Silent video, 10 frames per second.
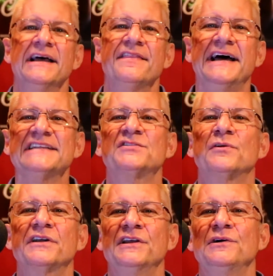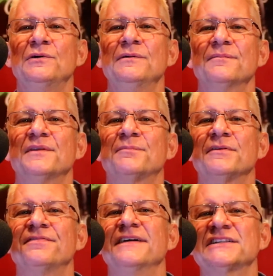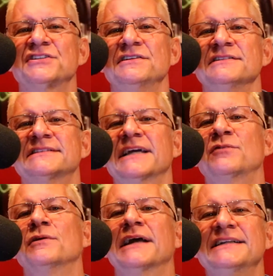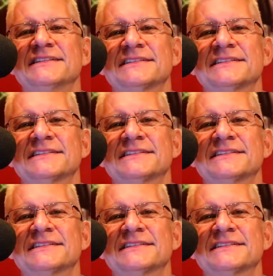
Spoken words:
That's where you, the professional, take what I just